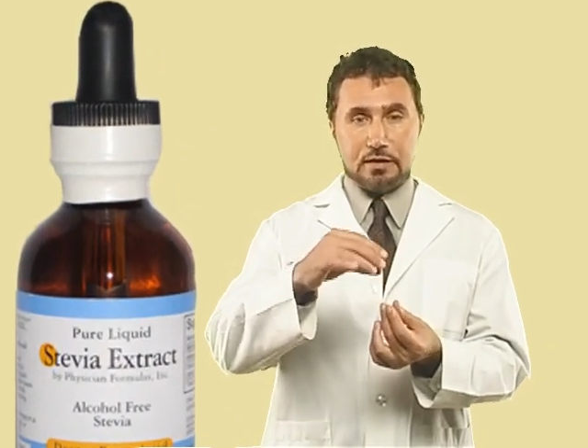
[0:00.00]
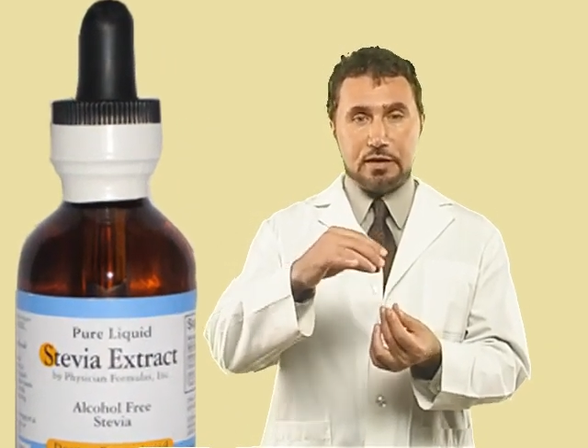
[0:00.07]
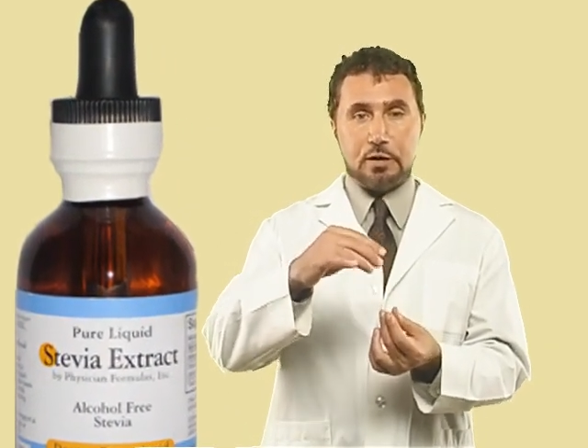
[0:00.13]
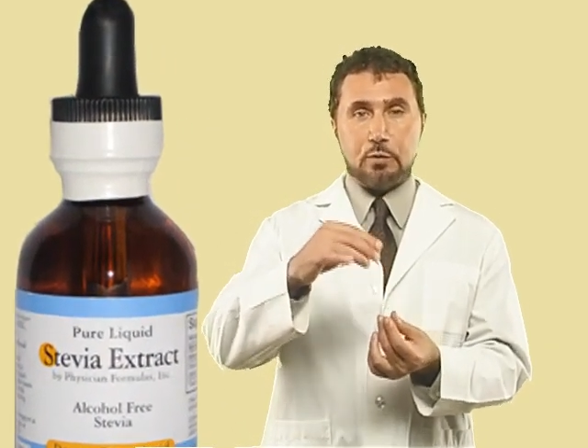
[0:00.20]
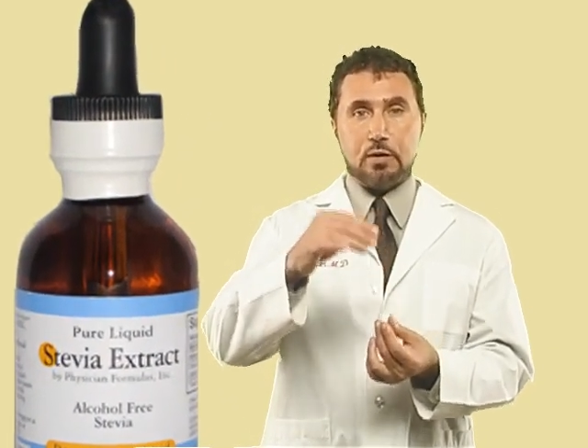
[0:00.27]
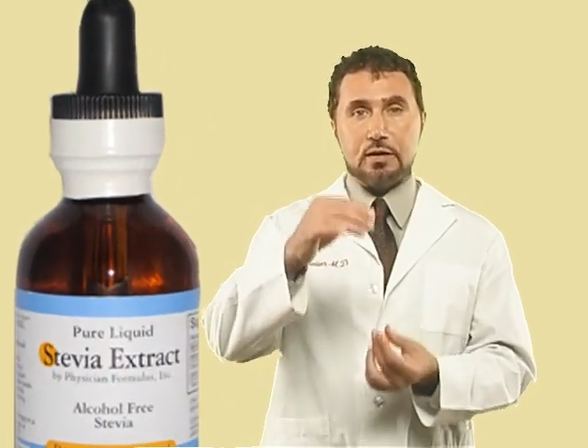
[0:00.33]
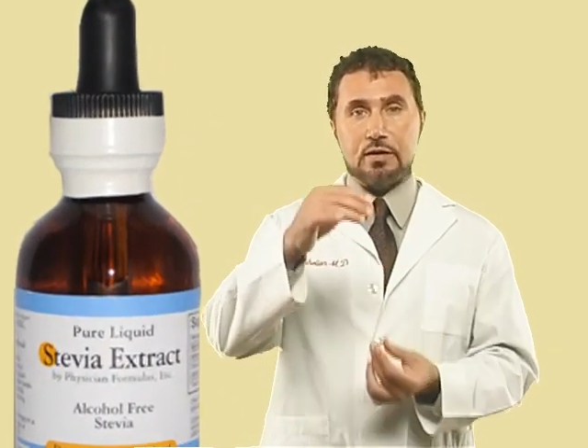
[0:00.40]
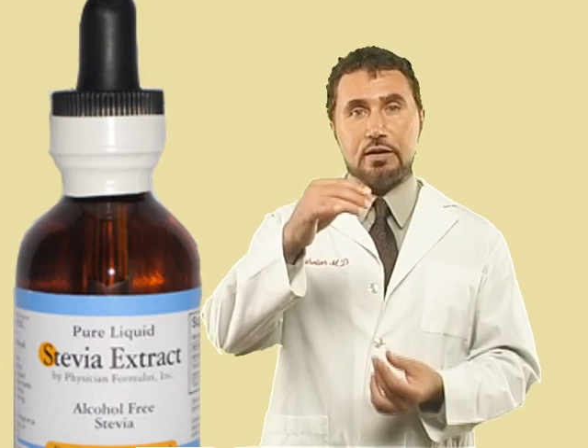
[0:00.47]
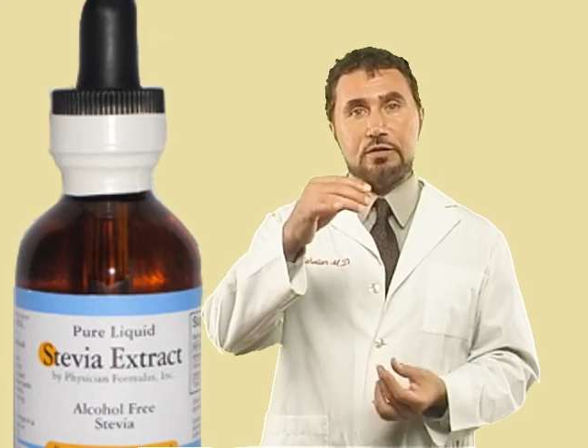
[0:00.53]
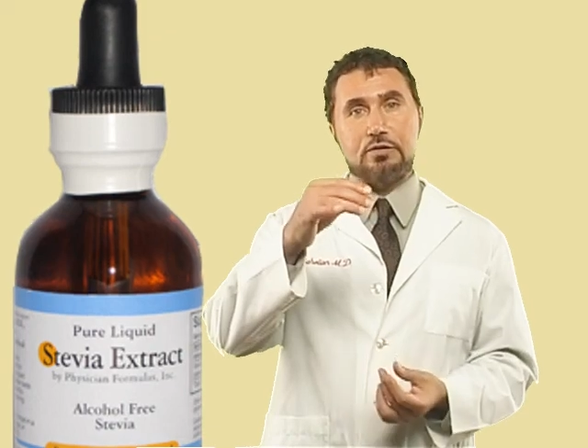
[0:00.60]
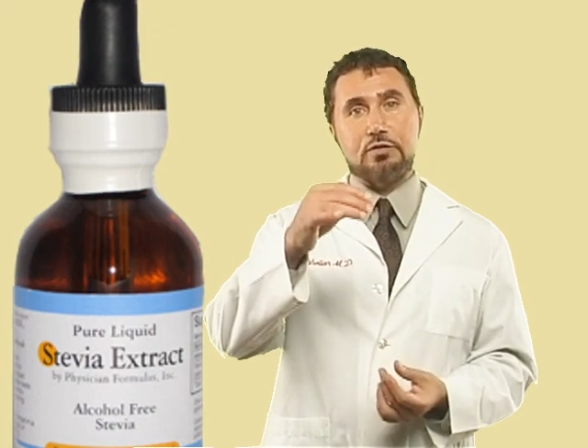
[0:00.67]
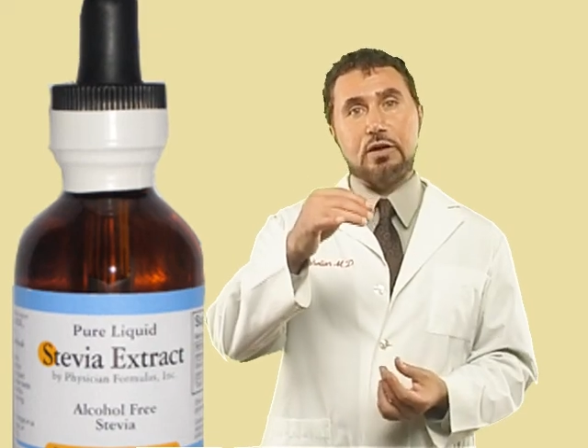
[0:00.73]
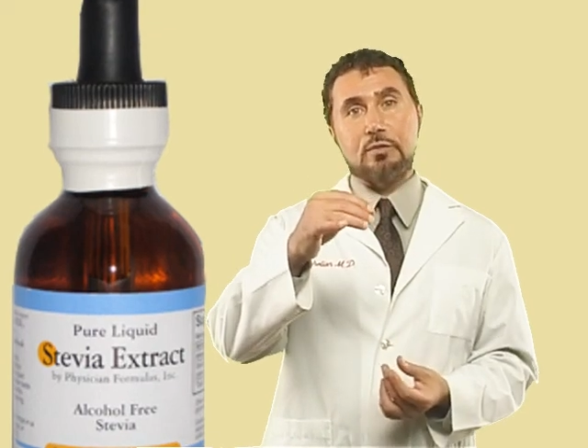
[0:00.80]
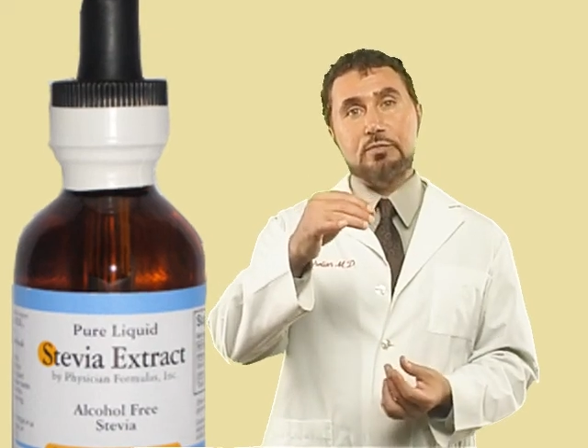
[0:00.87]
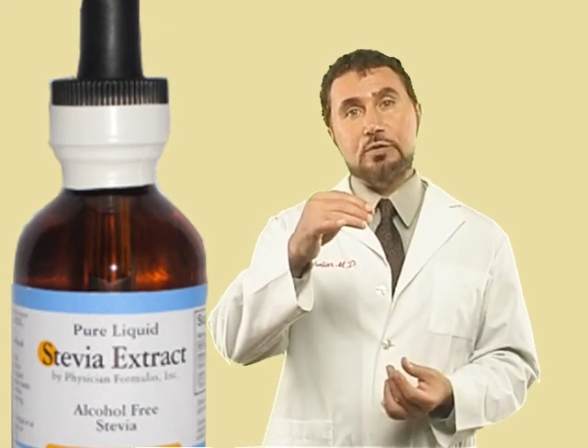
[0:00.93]
liquid and
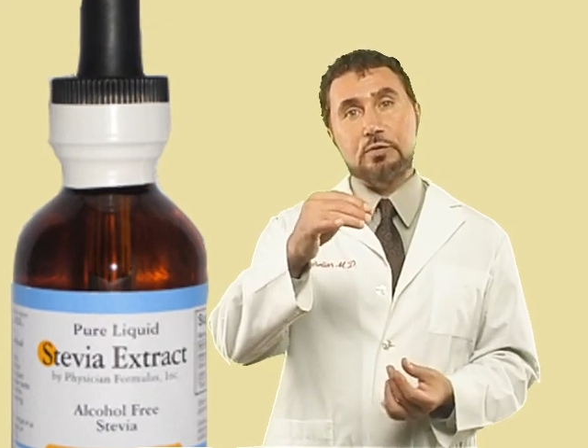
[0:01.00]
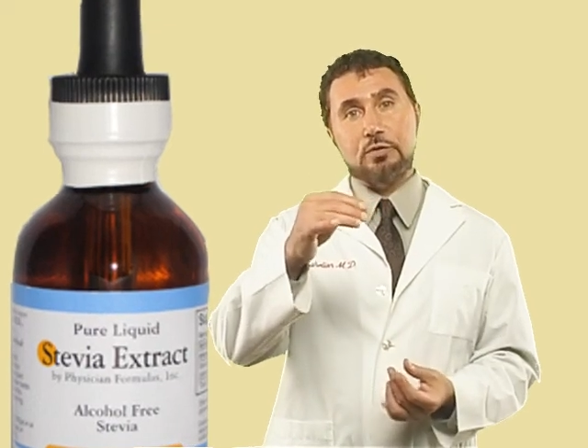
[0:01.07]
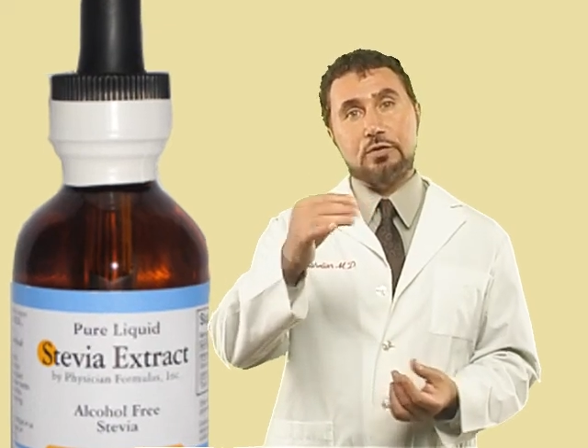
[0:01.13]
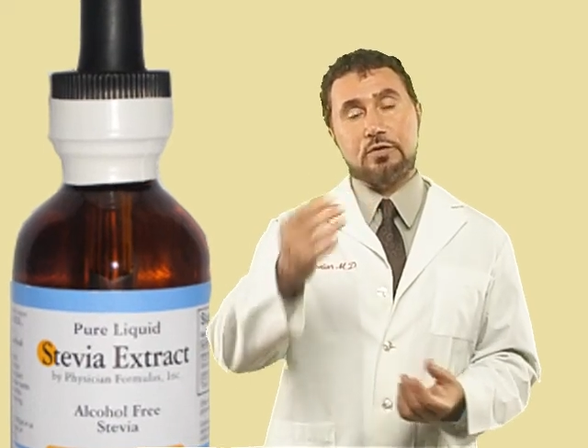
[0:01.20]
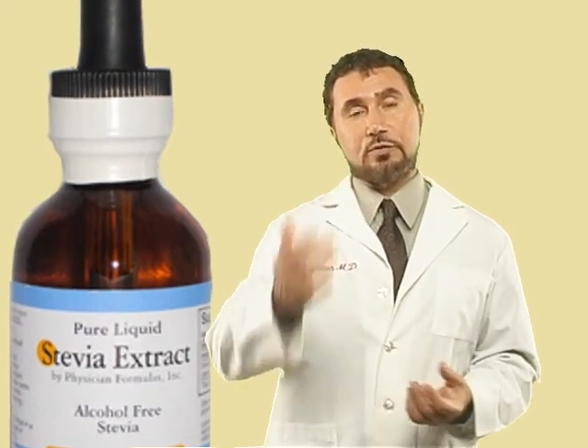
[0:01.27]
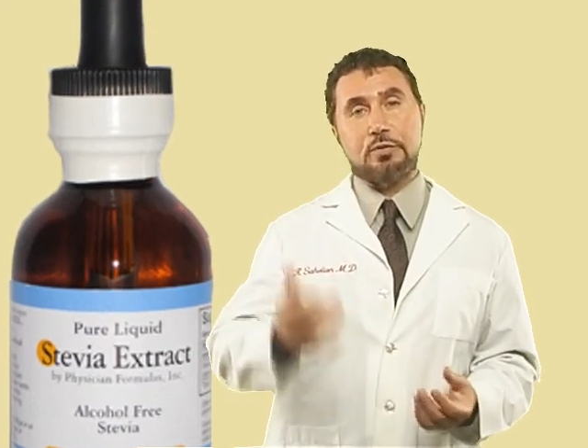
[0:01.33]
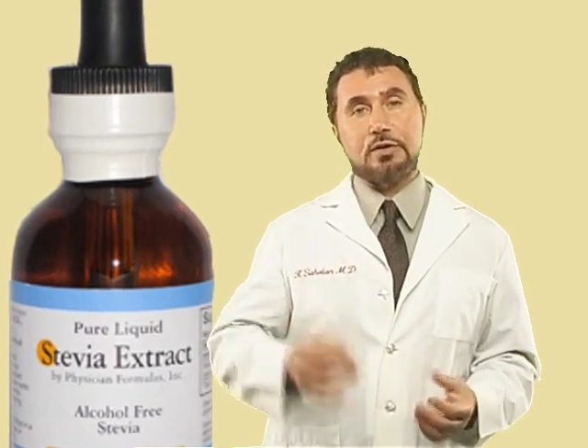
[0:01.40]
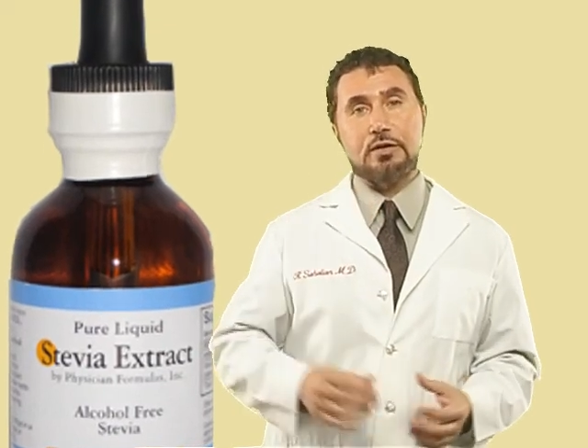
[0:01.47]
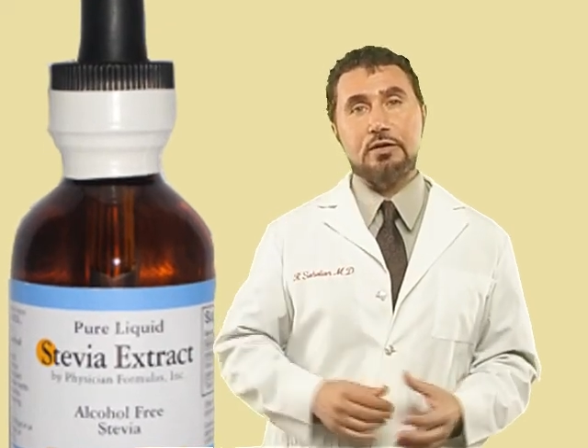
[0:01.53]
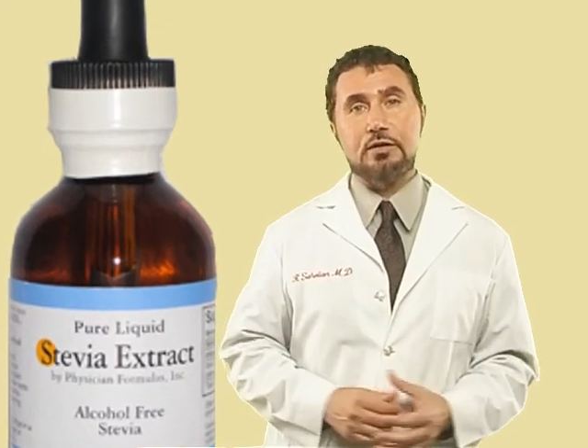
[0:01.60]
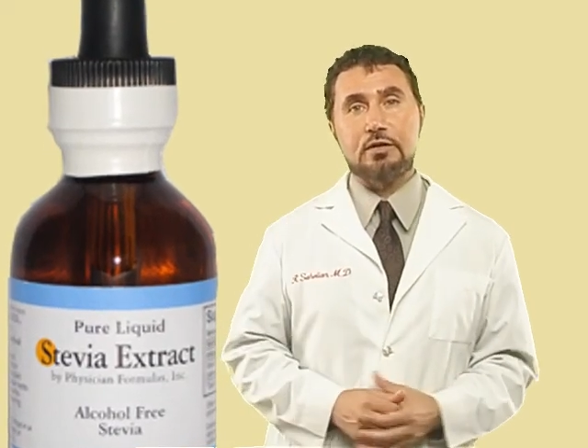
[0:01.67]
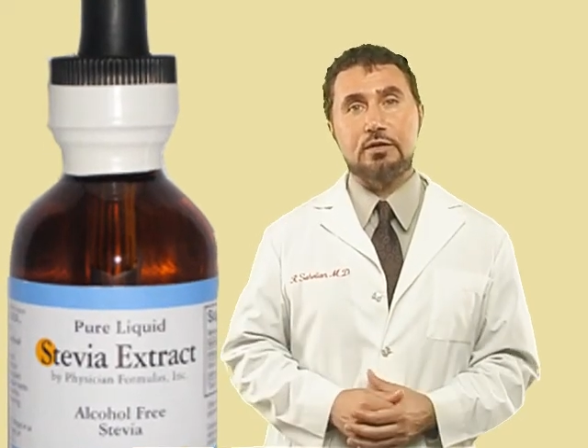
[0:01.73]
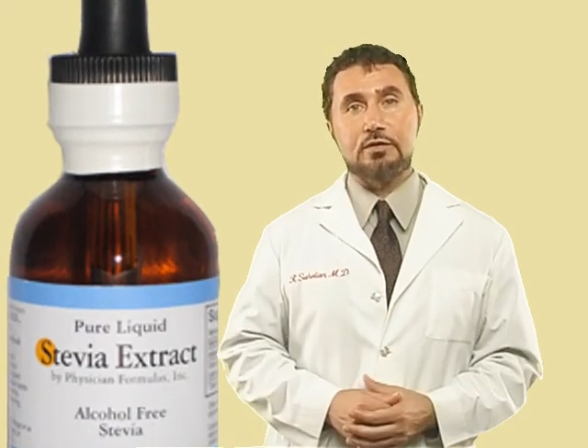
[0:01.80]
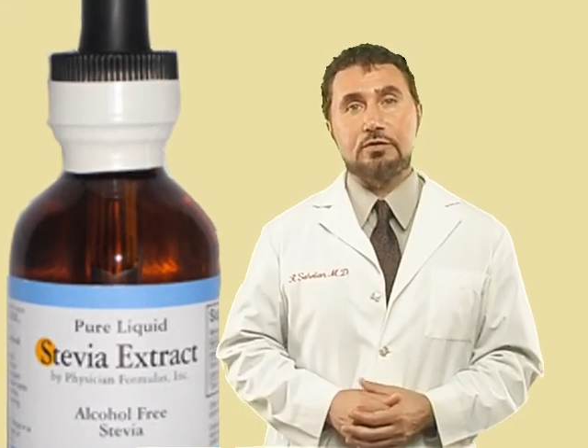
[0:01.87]
drop two or three